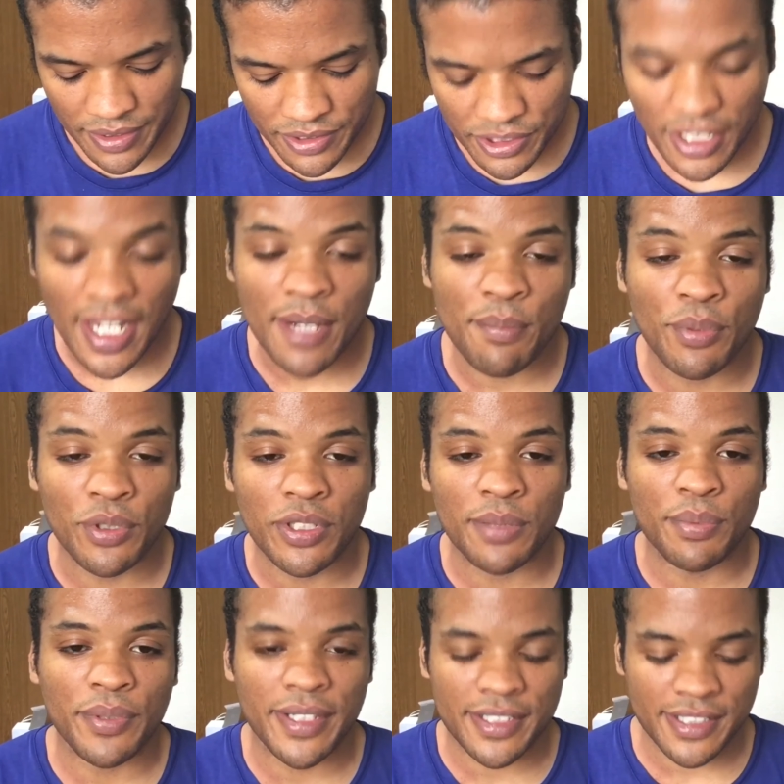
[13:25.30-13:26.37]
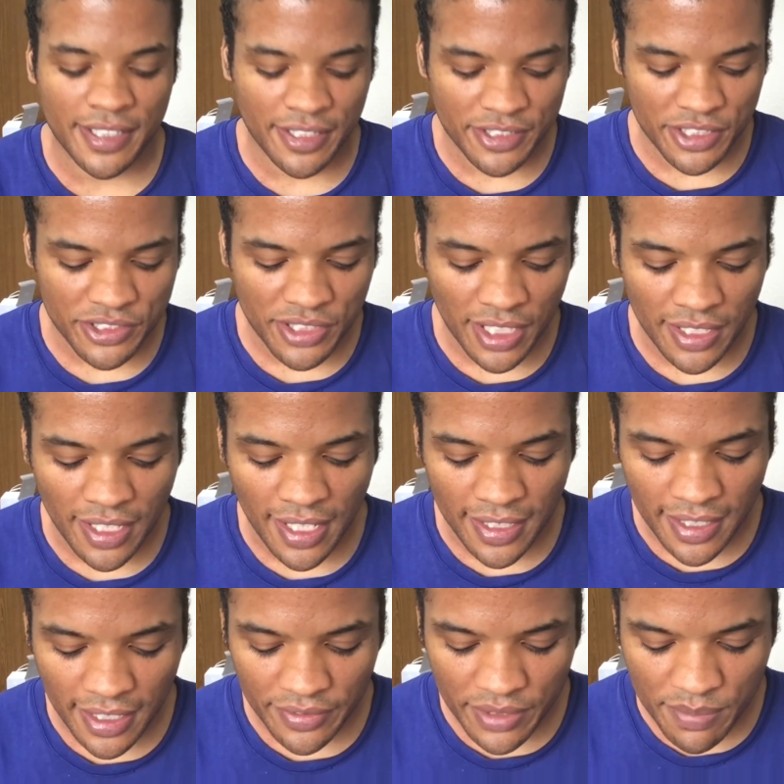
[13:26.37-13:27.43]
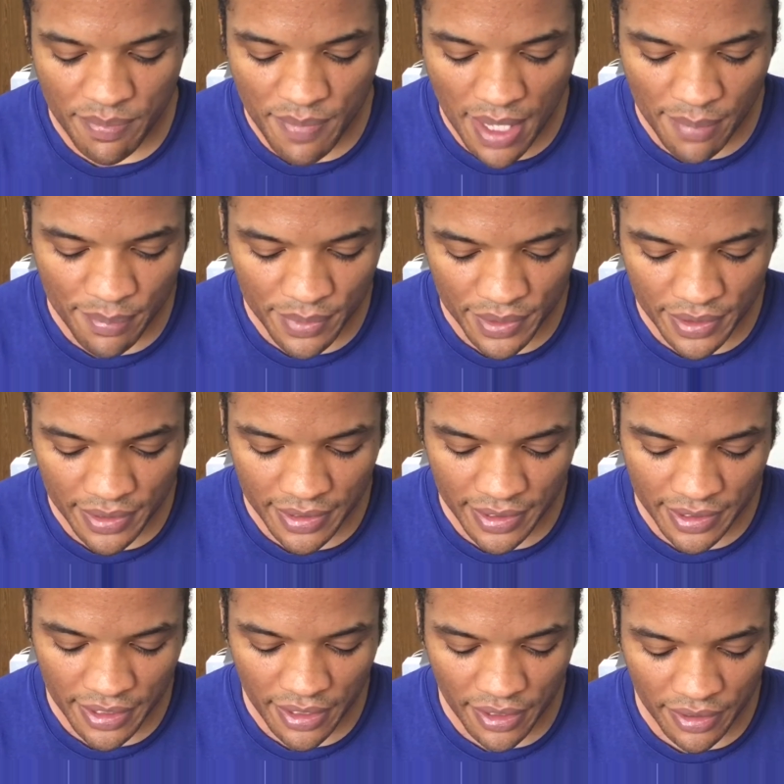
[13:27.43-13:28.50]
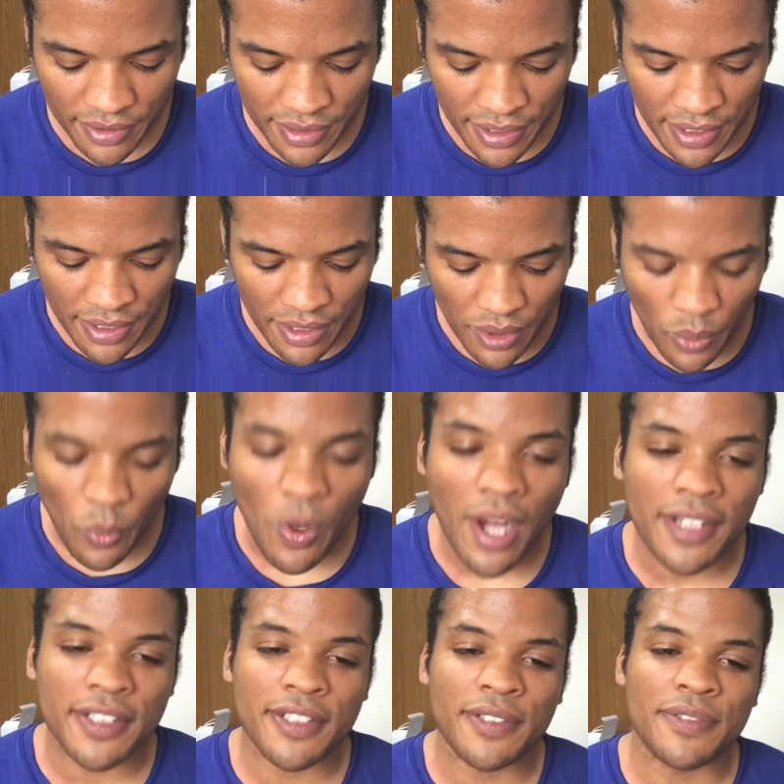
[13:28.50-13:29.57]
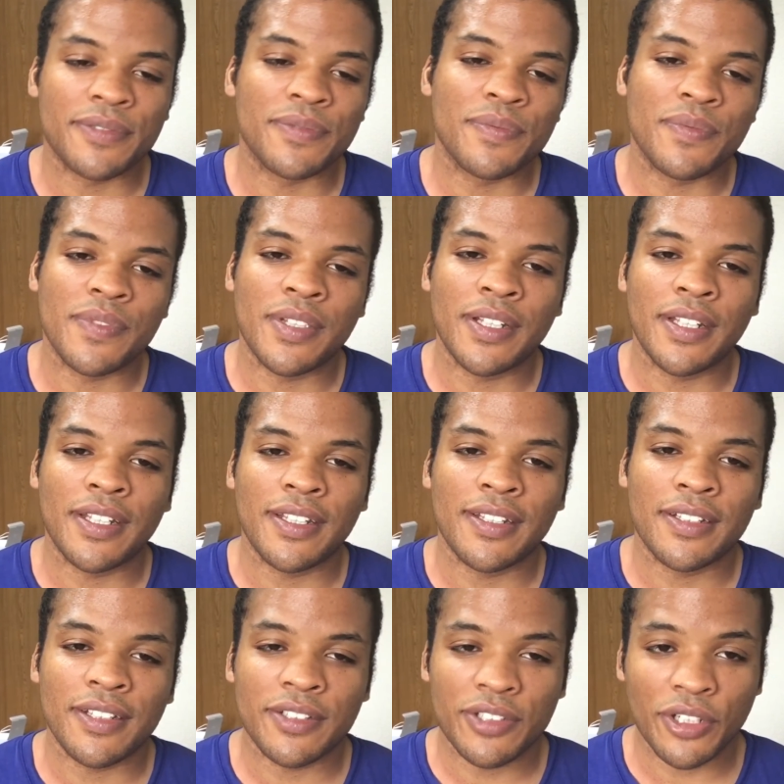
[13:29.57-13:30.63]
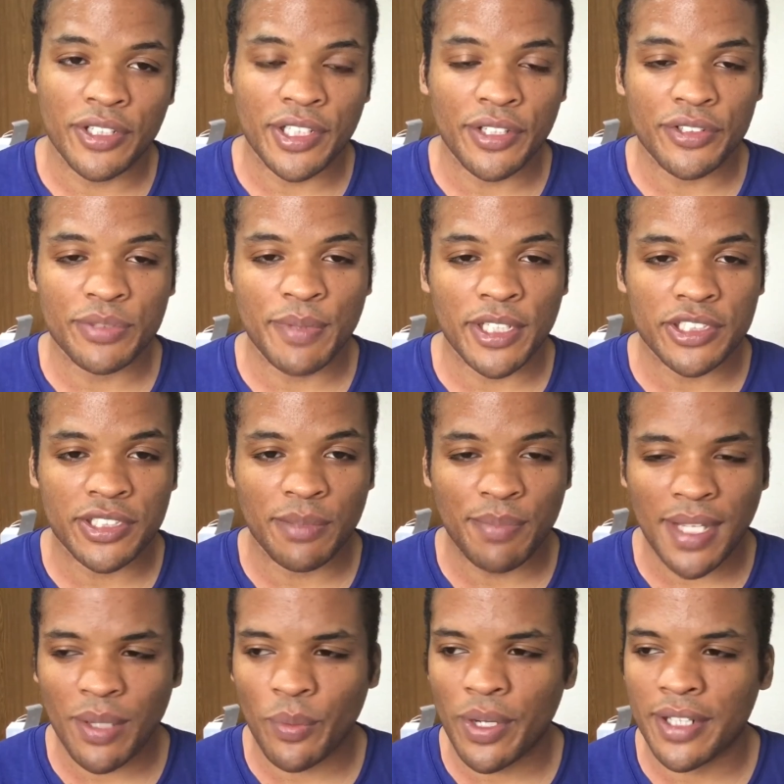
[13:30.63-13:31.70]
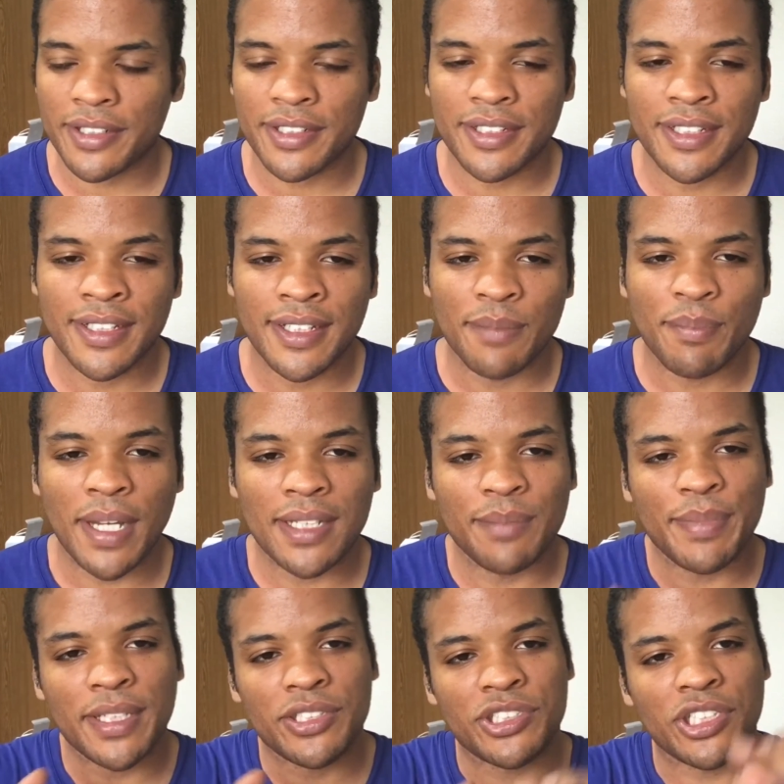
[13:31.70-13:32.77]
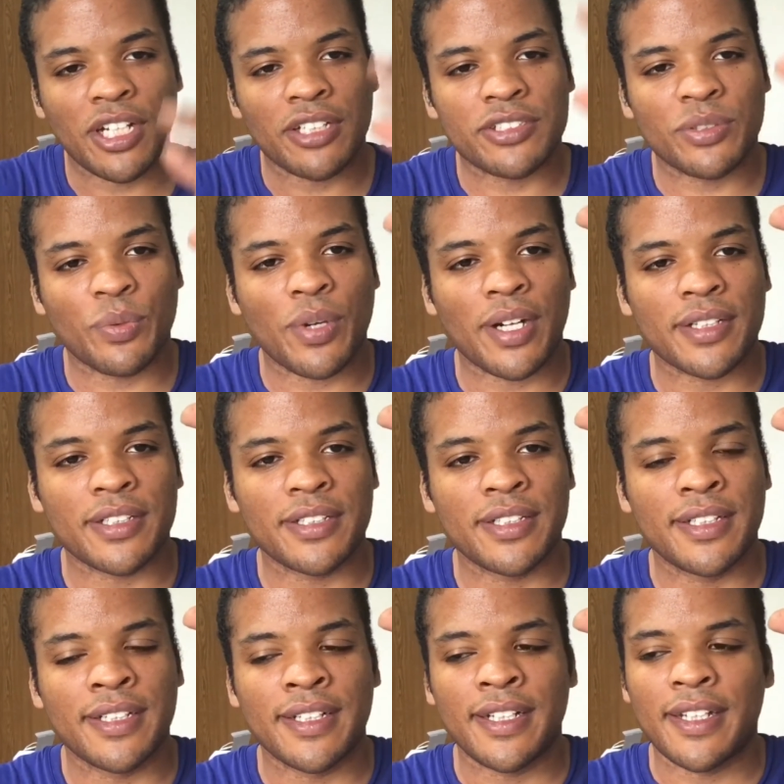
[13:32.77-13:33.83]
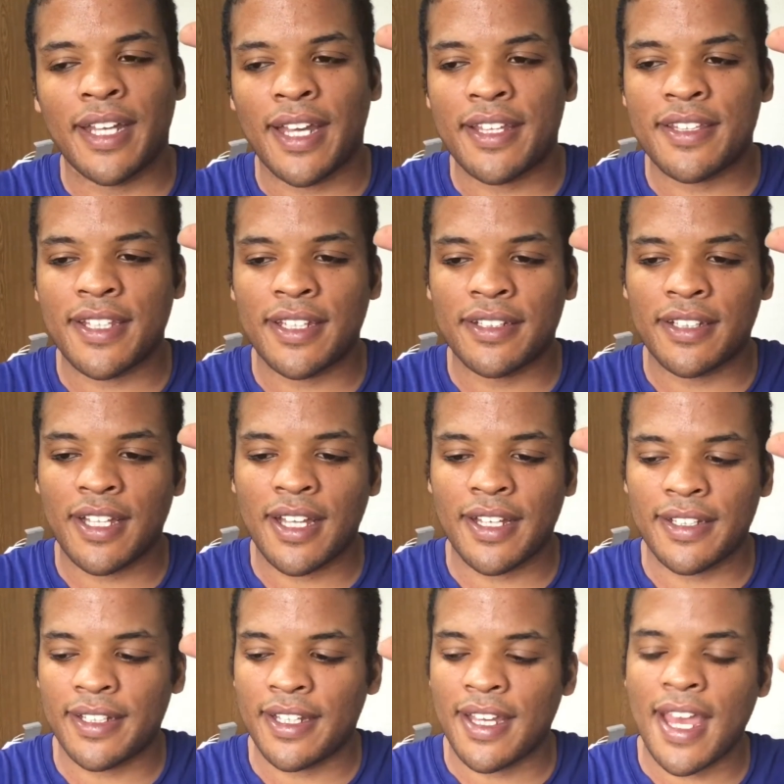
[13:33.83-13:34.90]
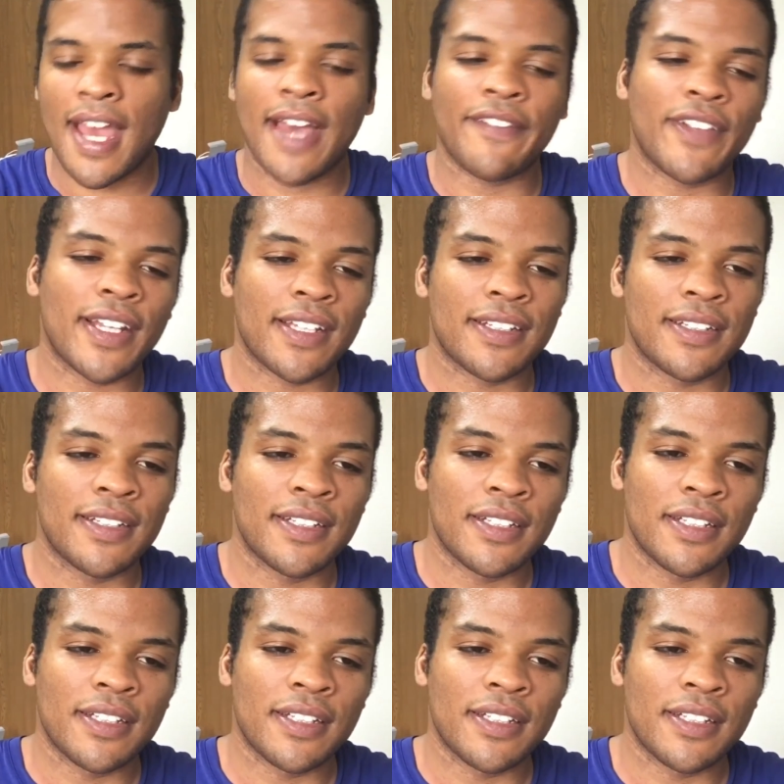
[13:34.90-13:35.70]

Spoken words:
So I have bullet points here, just so I can remember, water. Tokyo especially, buy water. Buy the big jugs of water, and then have like